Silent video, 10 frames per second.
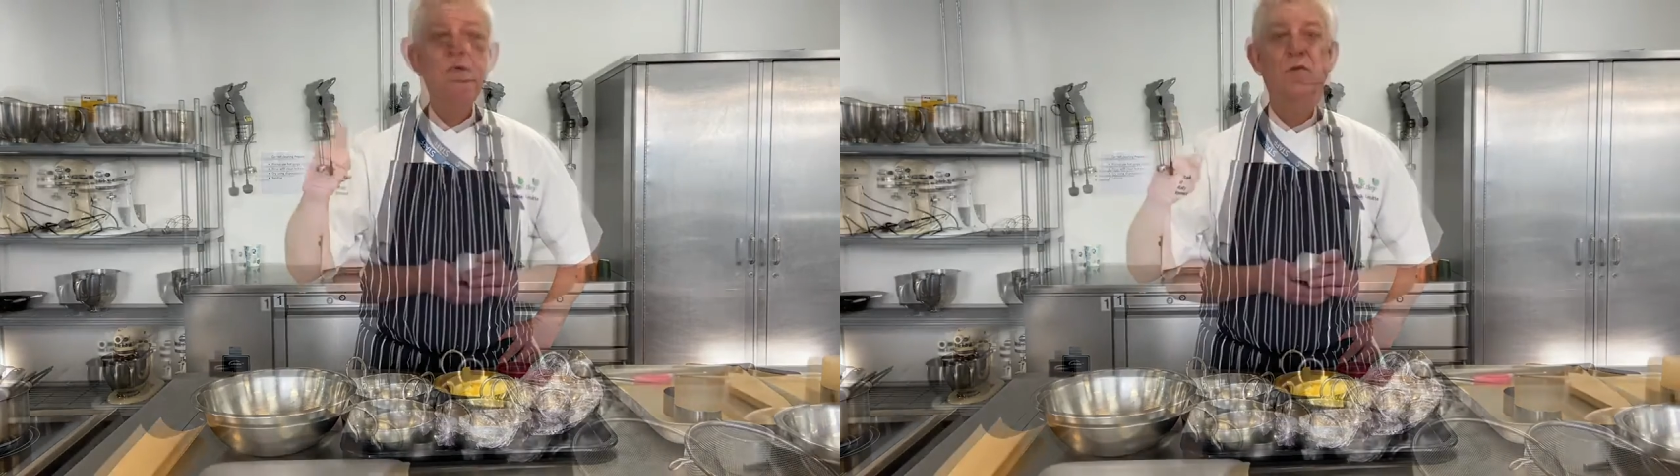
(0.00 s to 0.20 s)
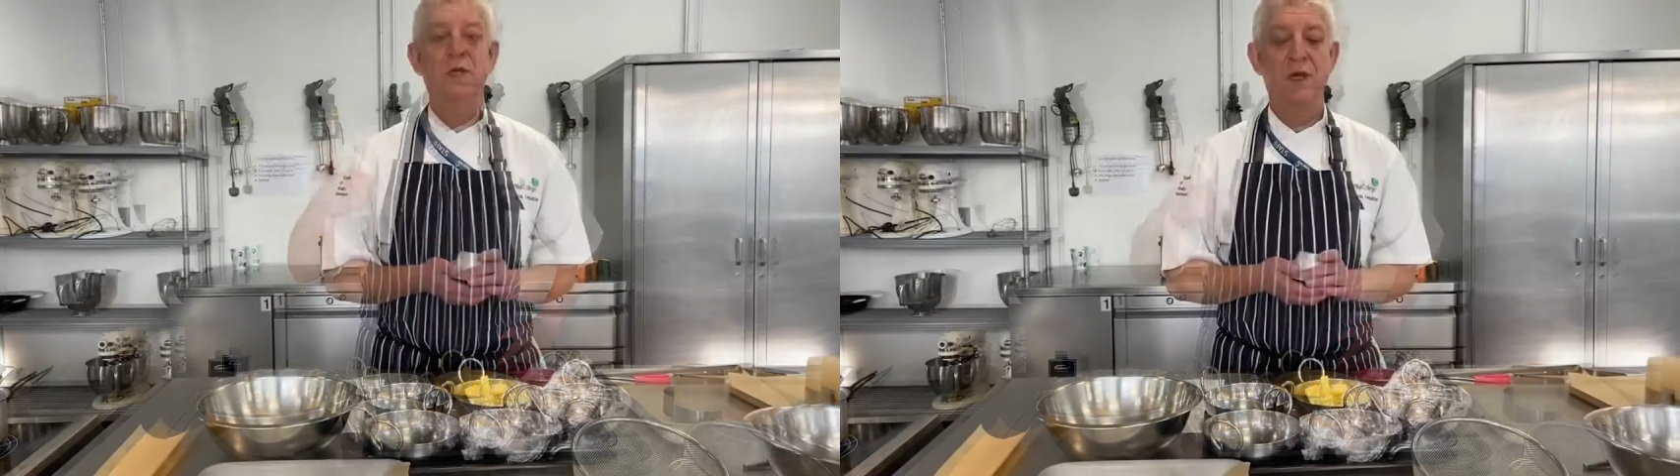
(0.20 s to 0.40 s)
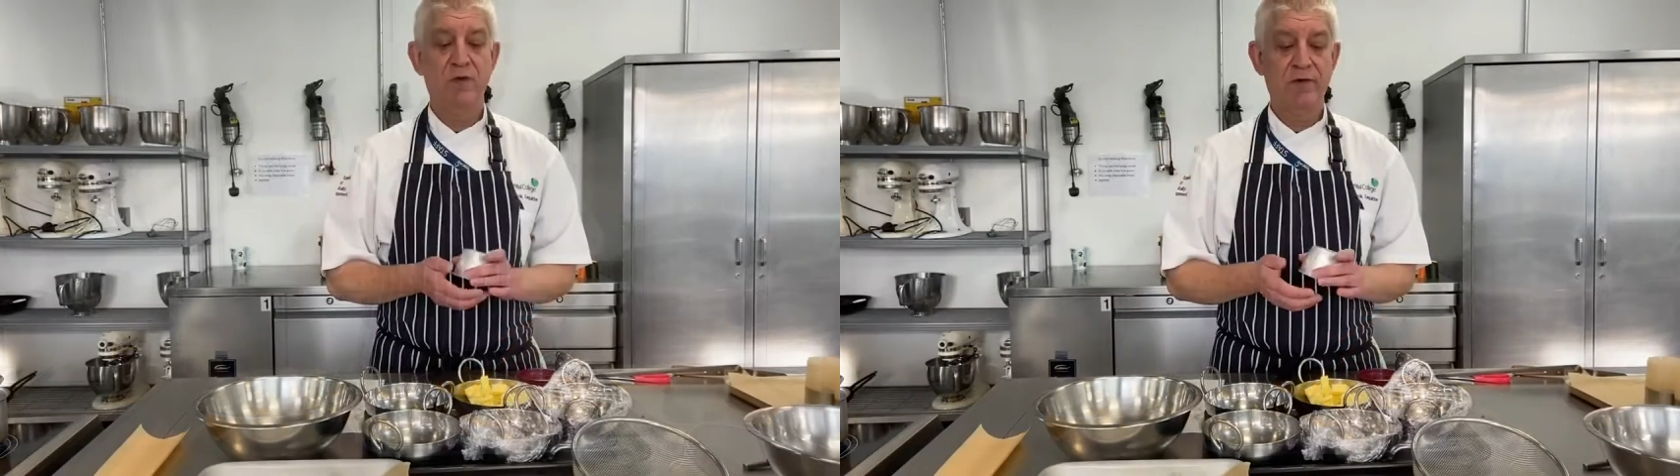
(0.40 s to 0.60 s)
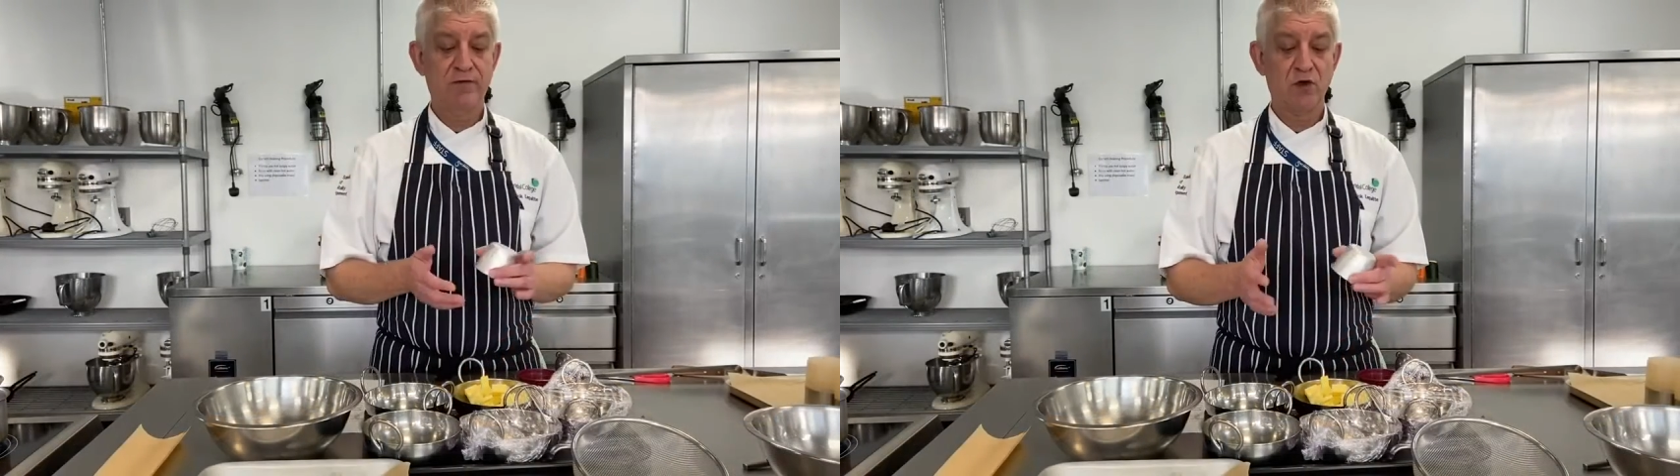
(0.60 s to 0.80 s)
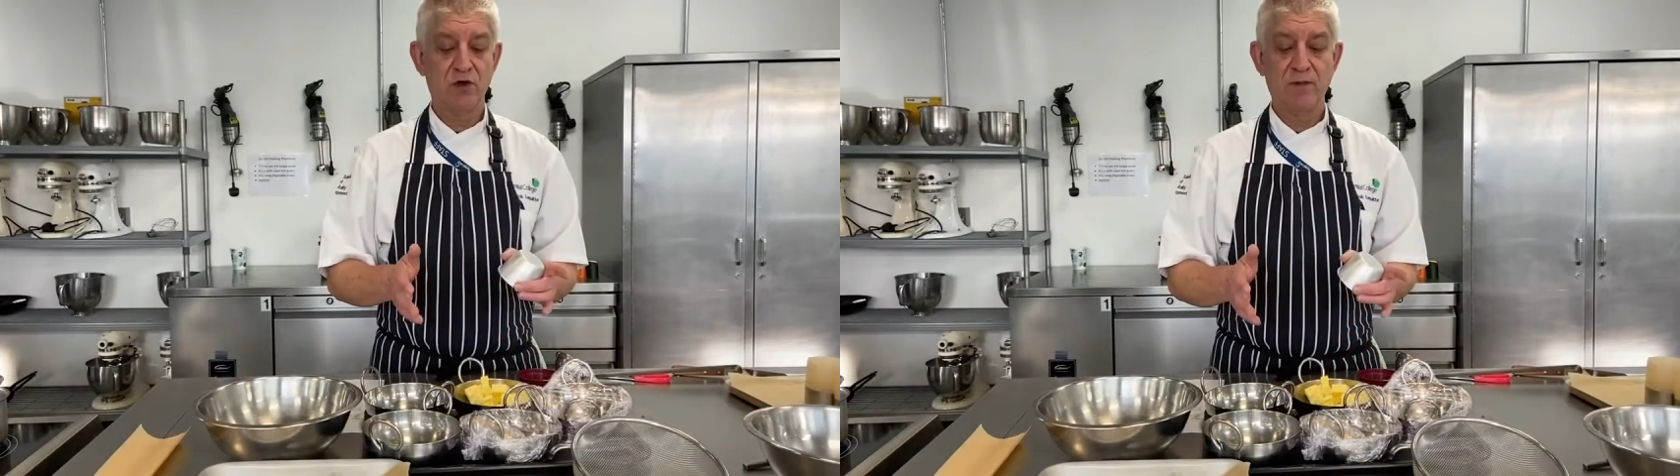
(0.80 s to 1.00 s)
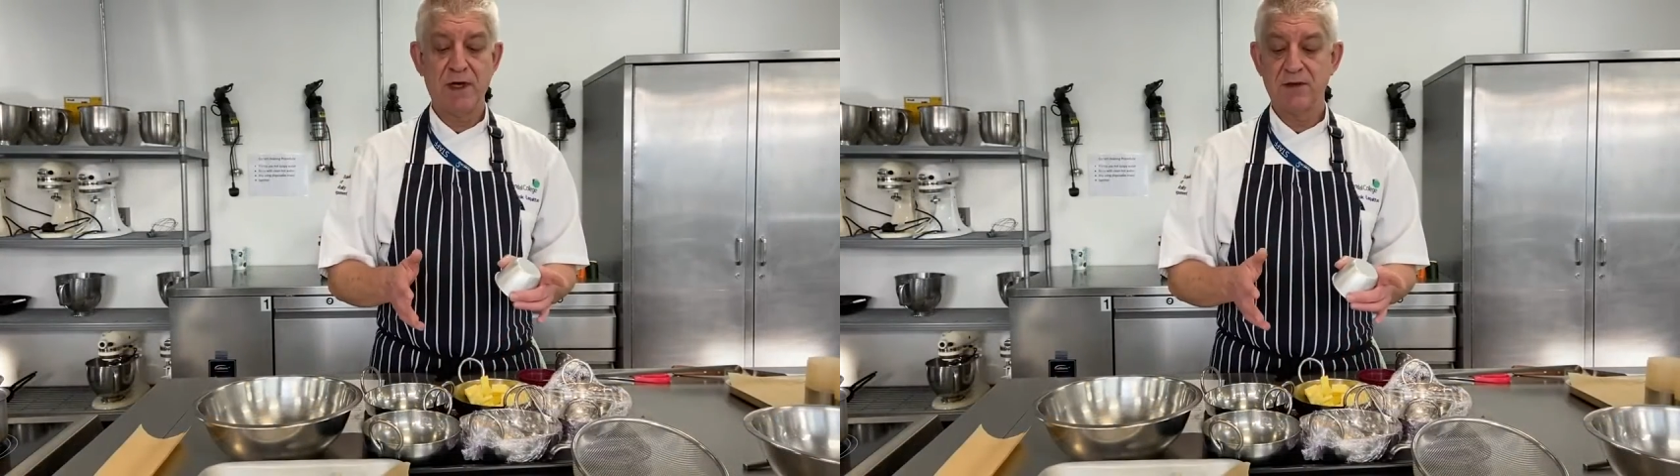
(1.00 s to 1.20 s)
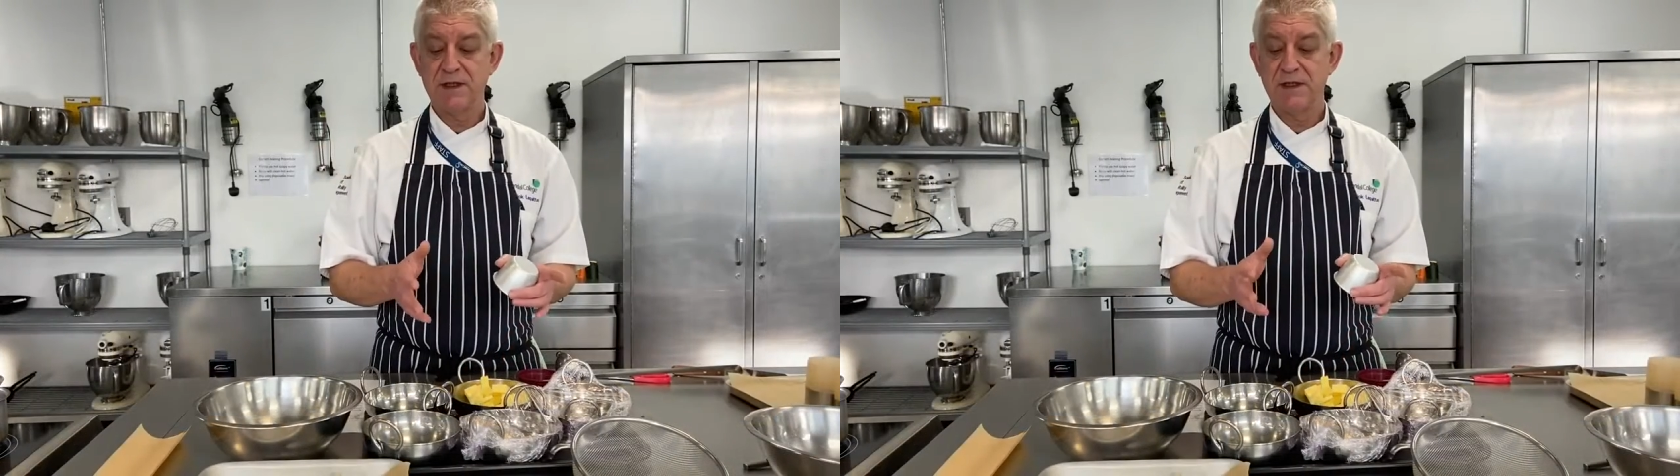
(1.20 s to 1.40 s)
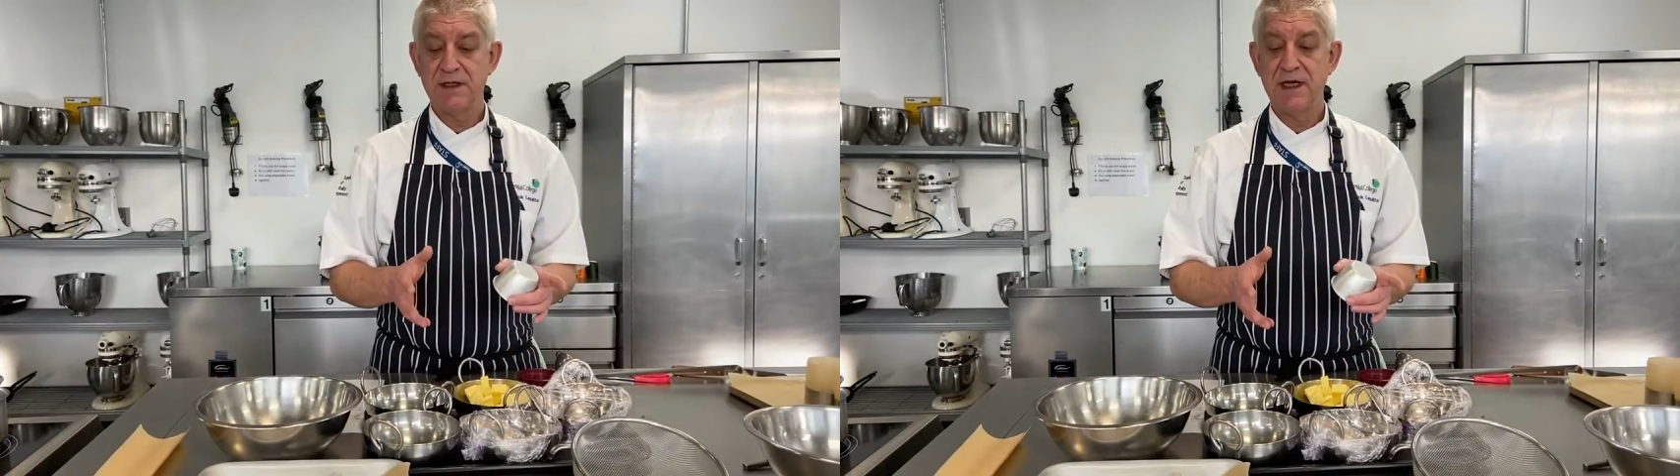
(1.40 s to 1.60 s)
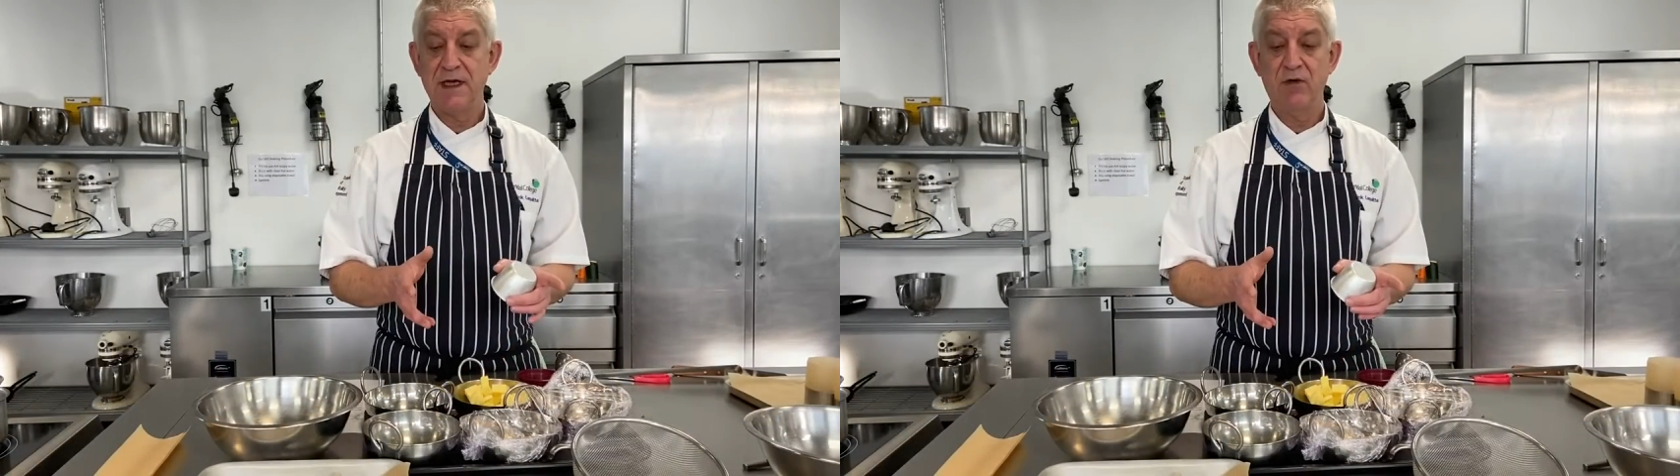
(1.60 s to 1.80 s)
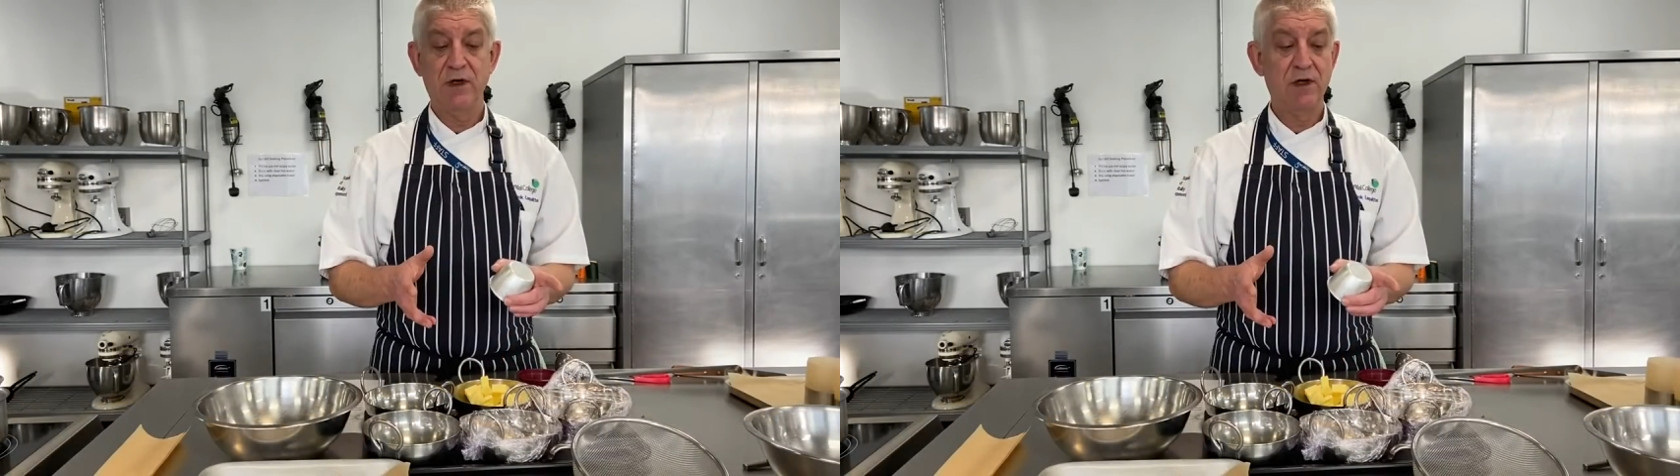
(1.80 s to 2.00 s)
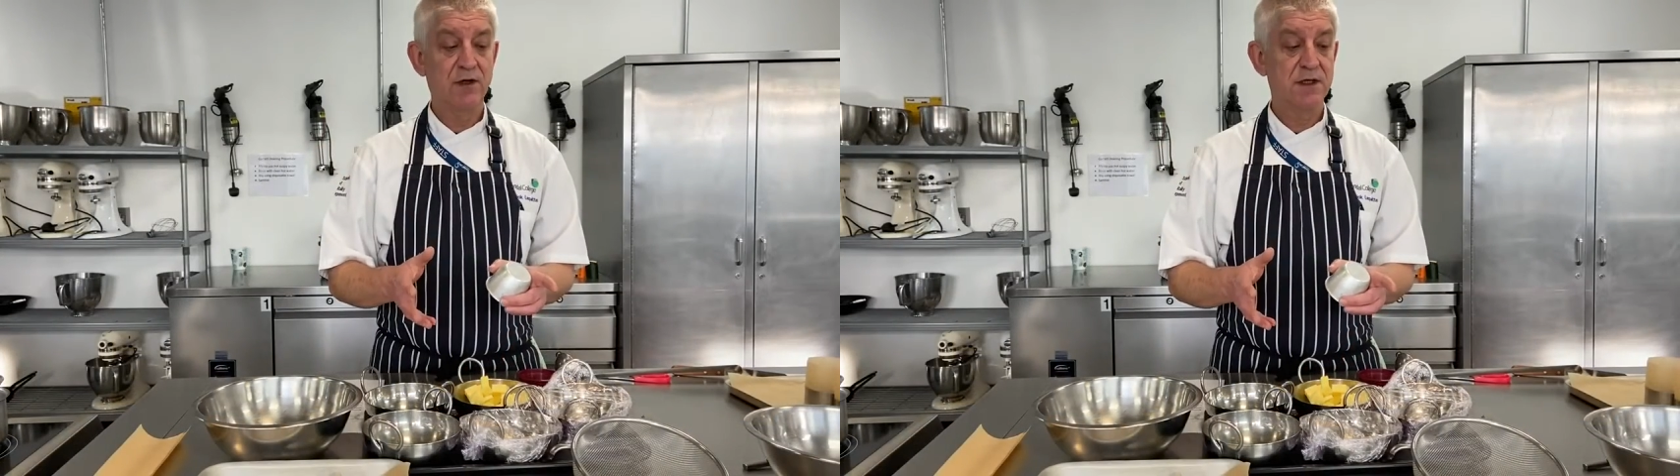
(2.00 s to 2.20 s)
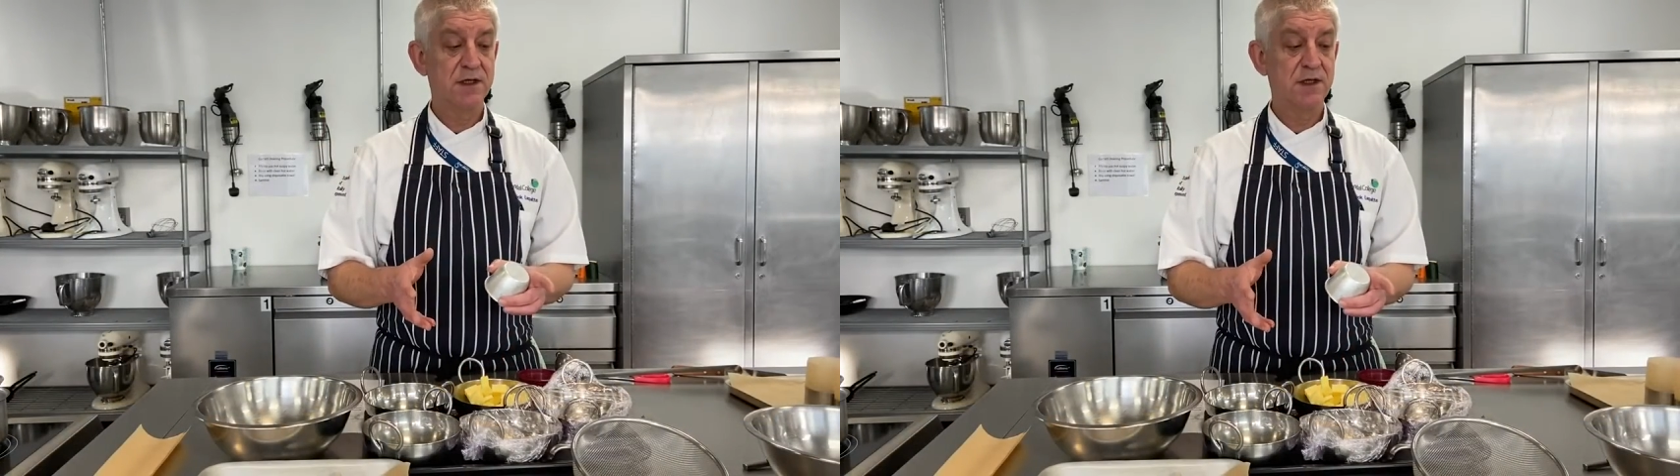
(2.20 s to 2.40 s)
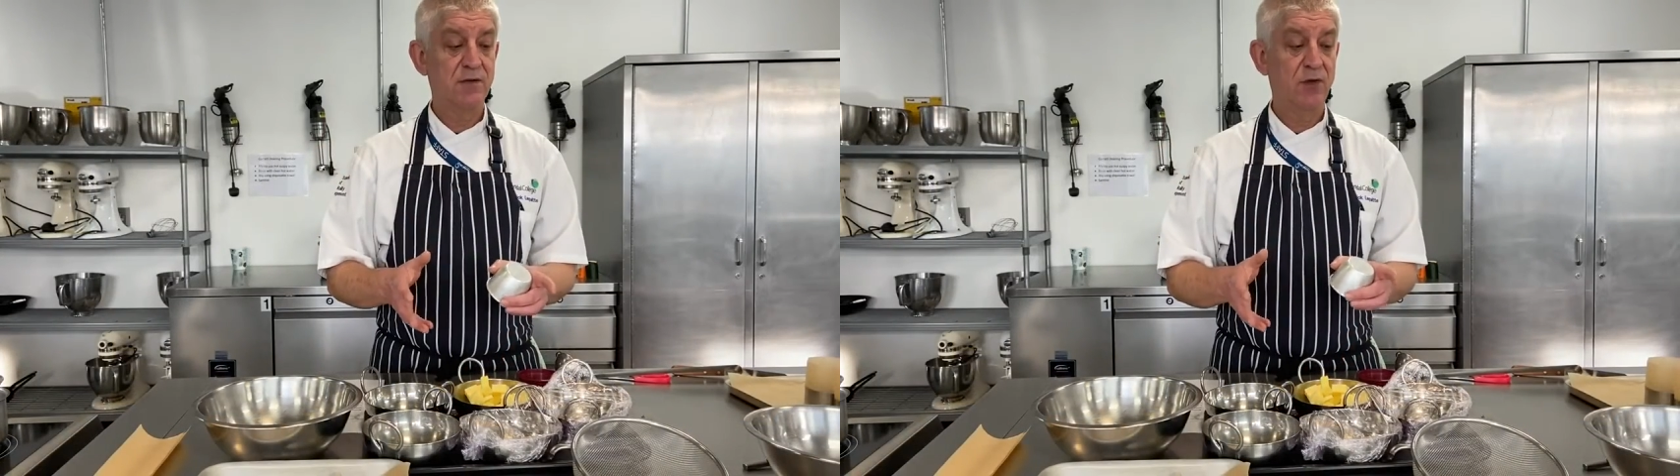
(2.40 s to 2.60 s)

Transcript: Okay, we've talked about the ingredients,